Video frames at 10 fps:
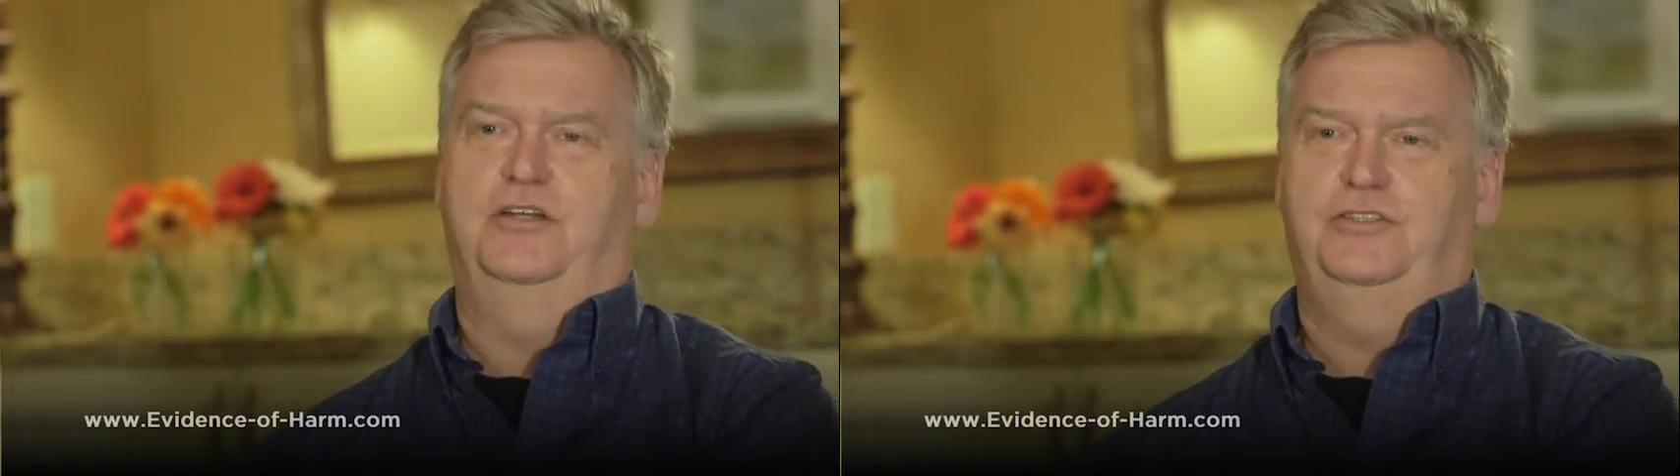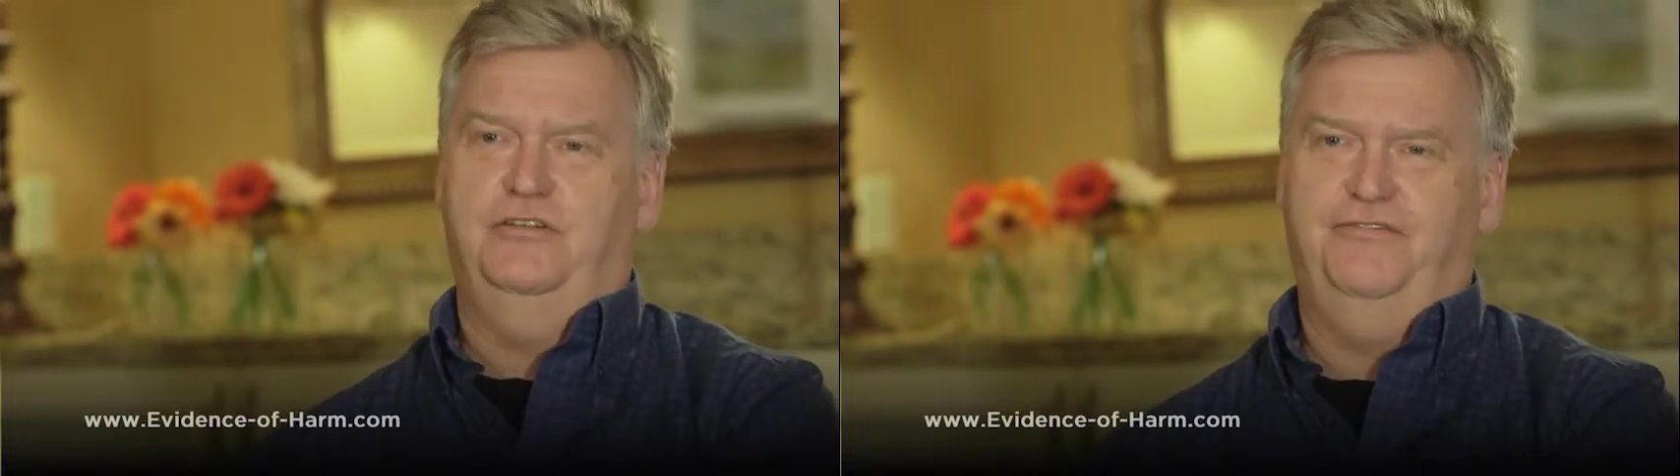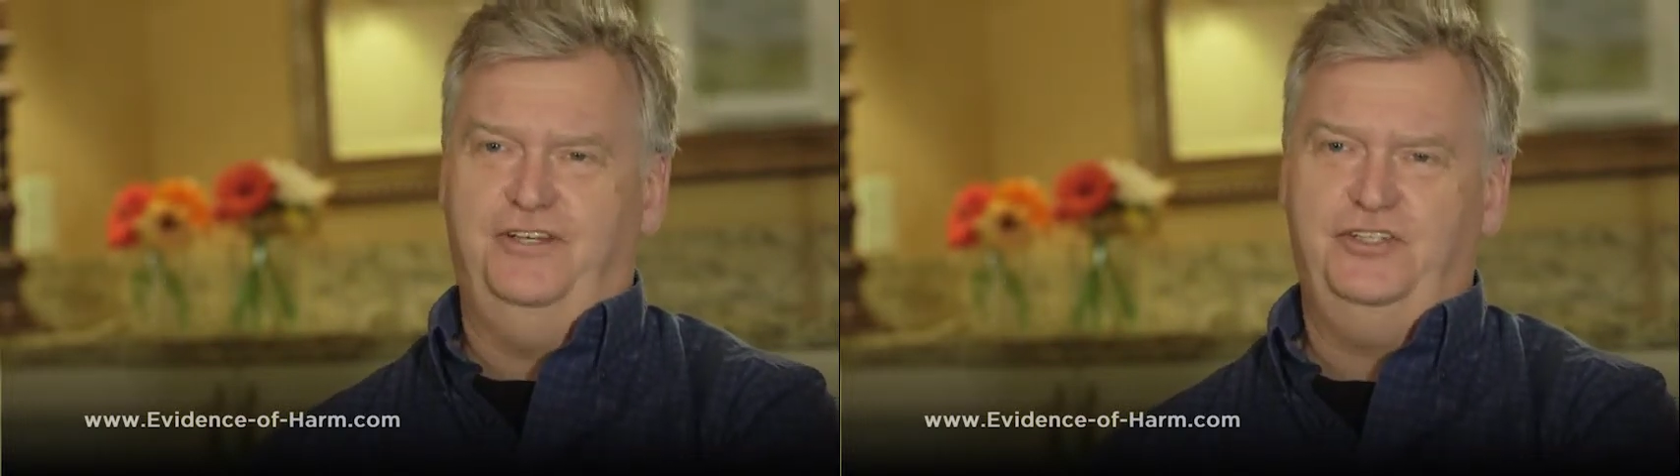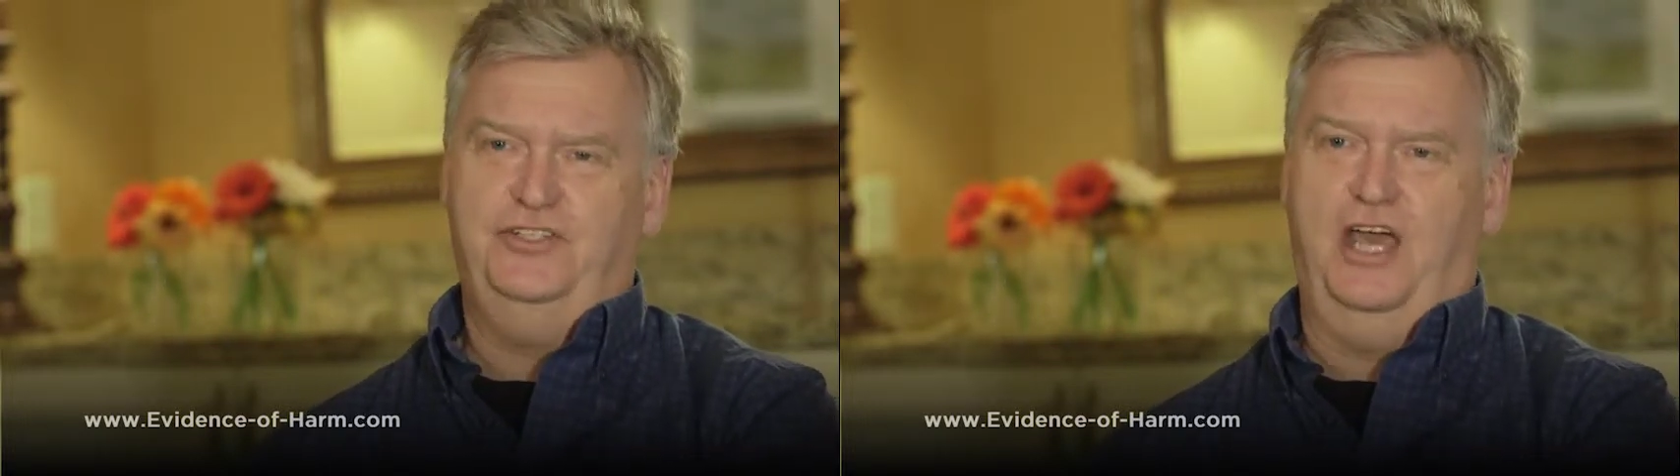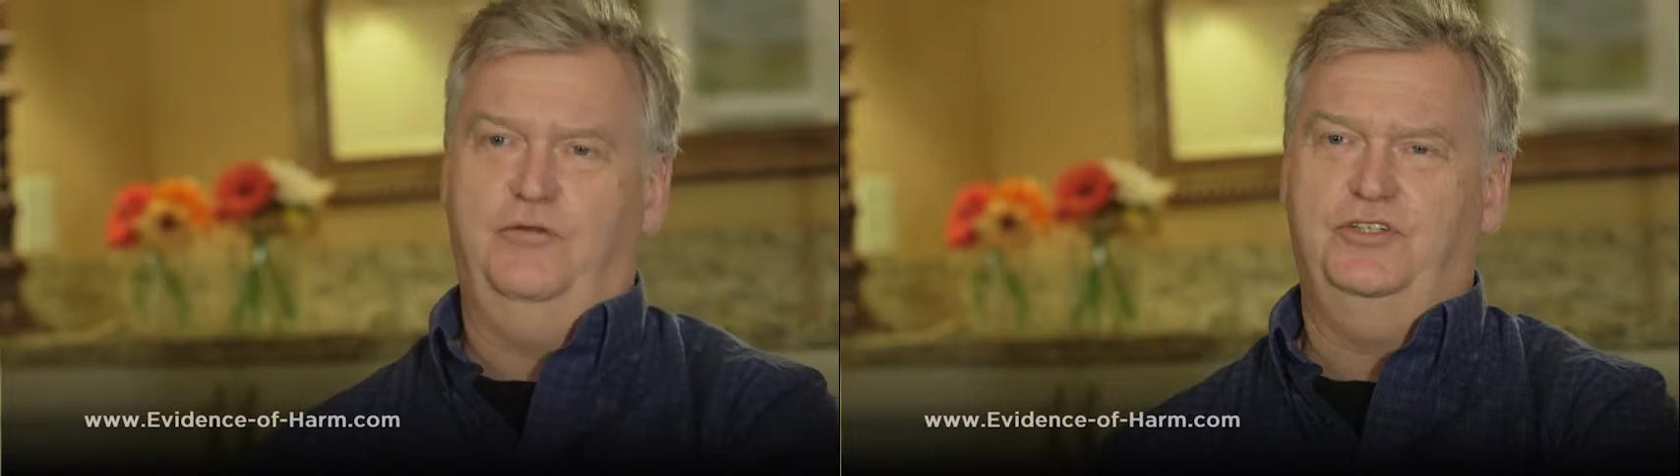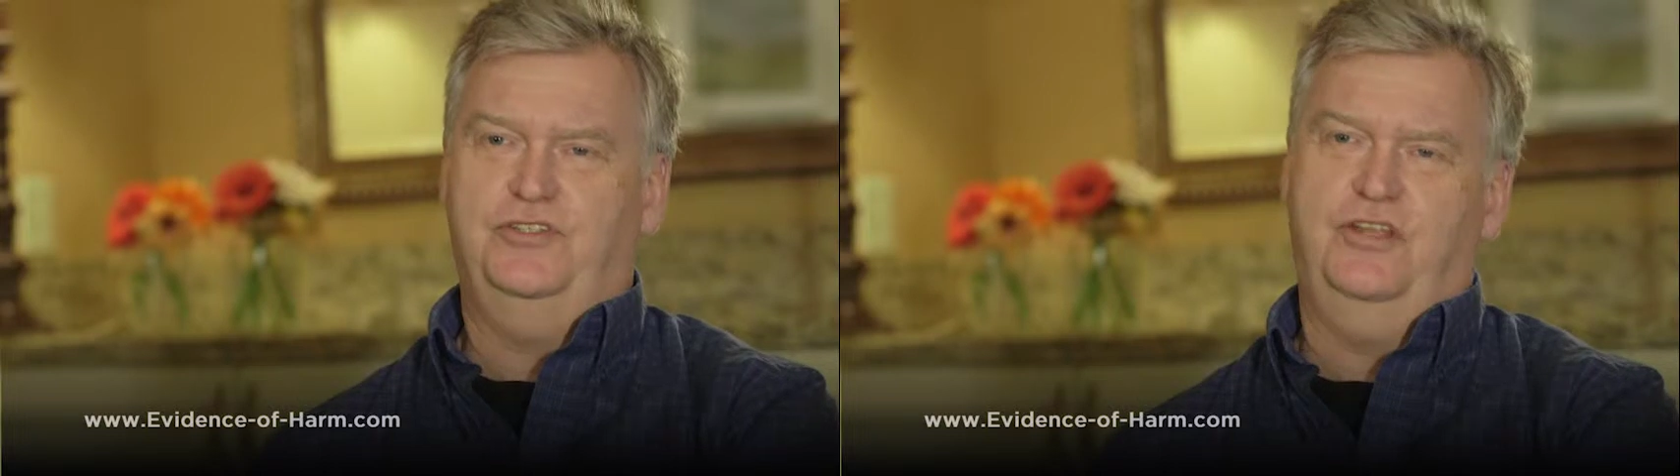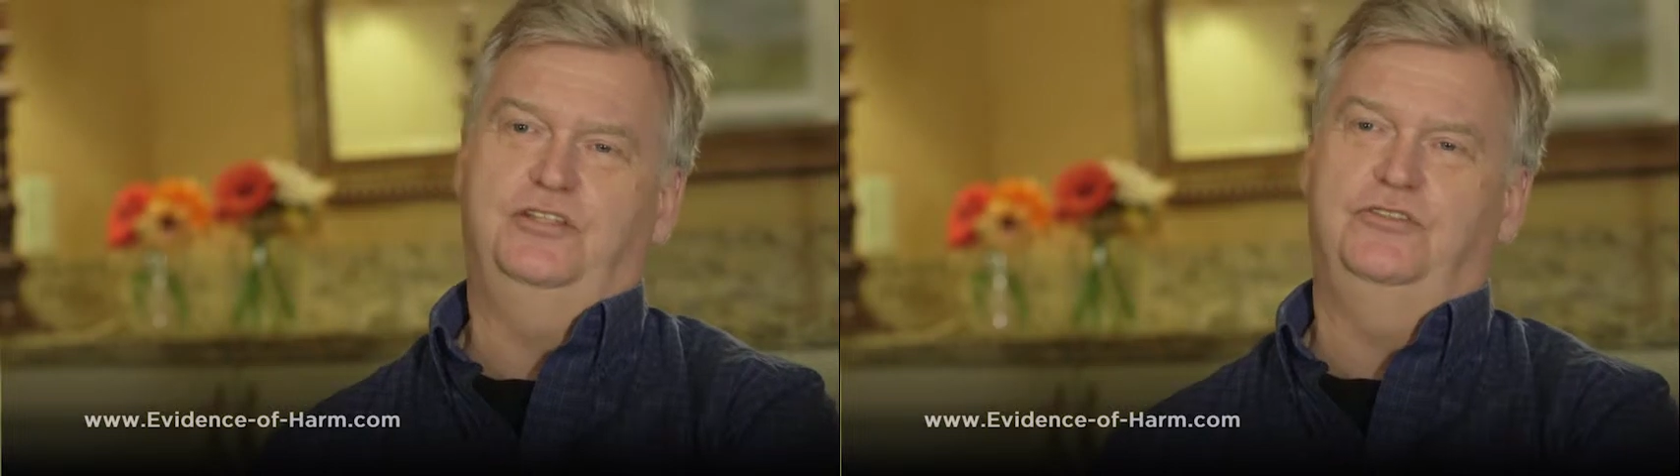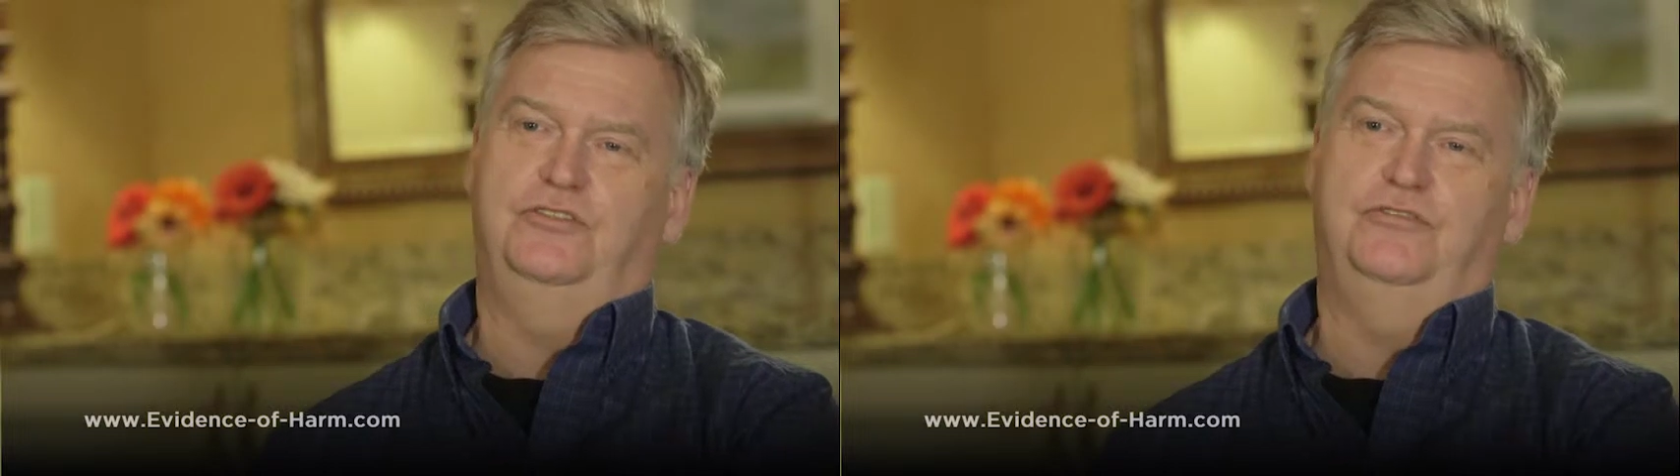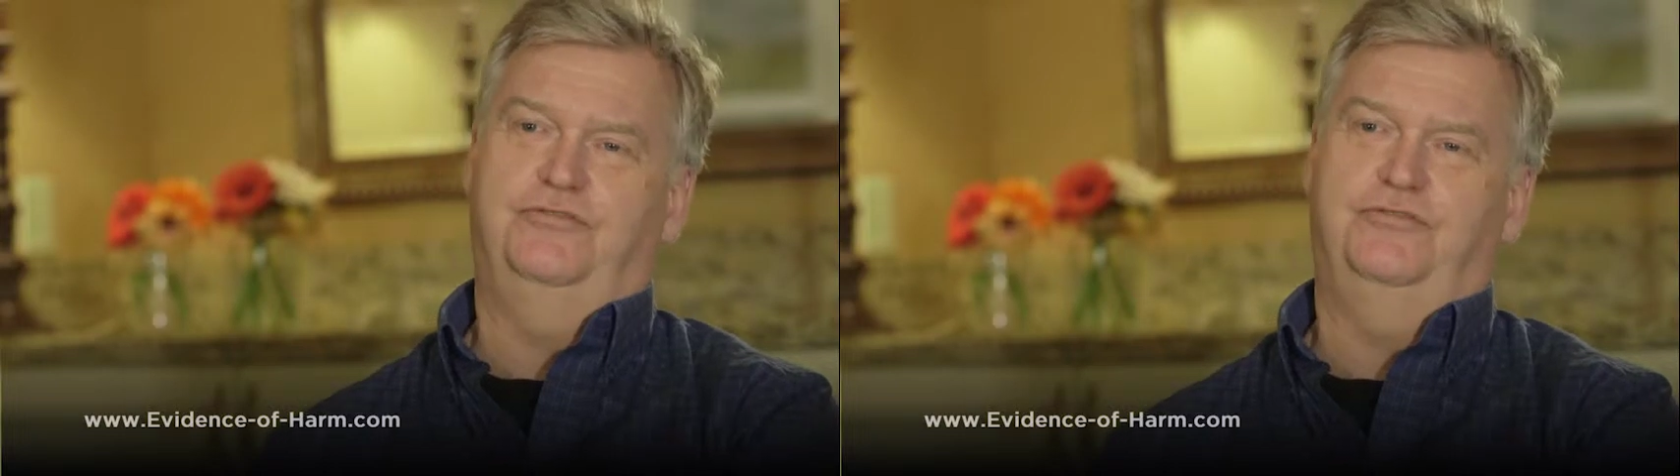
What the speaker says: a tuna fish sandwich than you do